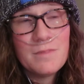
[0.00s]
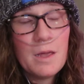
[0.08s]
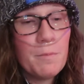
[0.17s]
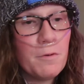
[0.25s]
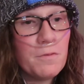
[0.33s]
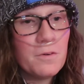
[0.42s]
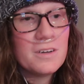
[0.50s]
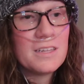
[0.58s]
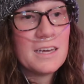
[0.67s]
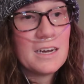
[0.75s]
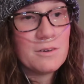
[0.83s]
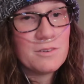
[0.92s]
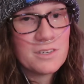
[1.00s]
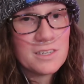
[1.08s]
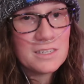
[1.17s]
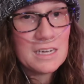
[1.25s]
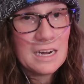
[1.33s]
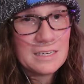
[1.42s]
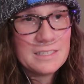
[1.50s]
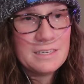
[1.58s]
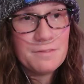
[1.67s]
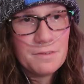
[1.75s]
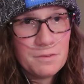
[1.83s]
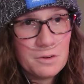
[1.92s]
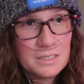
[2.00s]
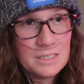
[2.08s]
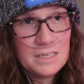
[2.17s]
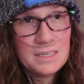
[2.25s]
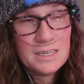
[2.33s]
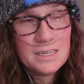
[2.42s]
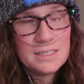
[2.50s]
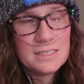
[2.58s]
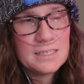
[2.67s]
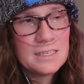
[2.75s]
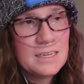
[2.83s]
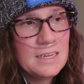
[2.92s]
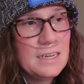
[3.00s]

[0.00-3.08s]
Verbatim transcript: and before that I was on Doxy for 14 days.